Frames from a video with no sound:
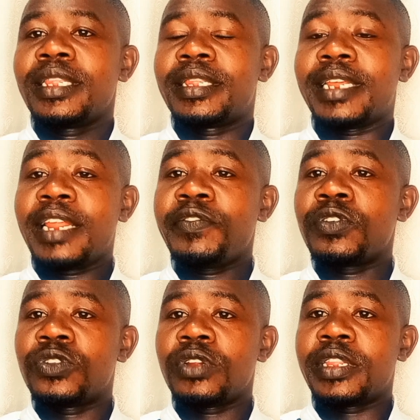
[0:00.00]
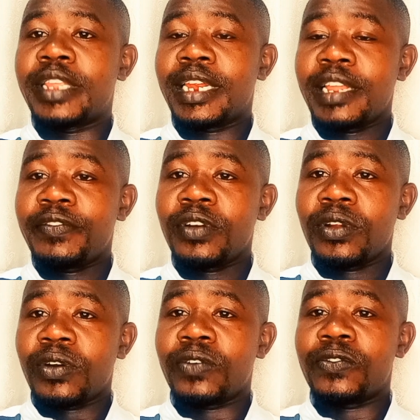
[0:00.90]
the level
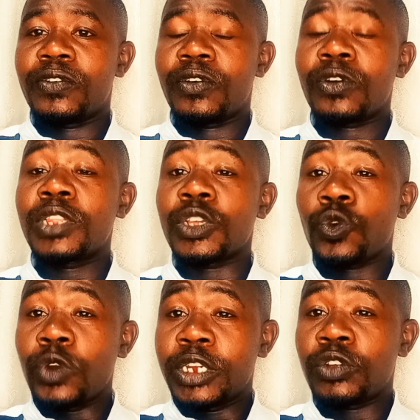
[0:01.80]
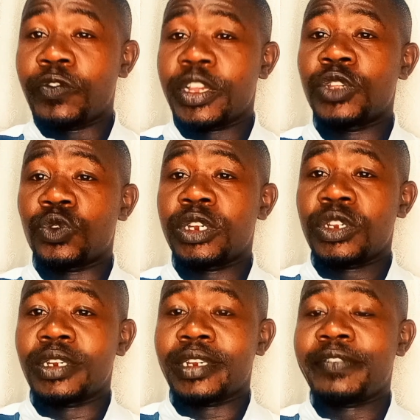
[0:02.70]
of or the quality of
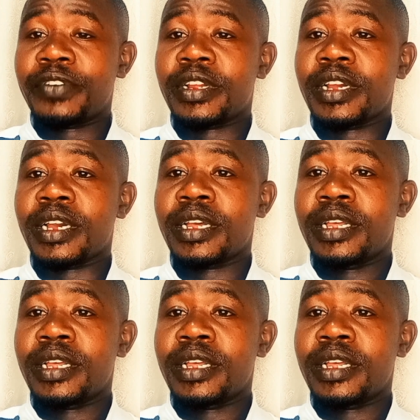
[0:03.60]
education in Africa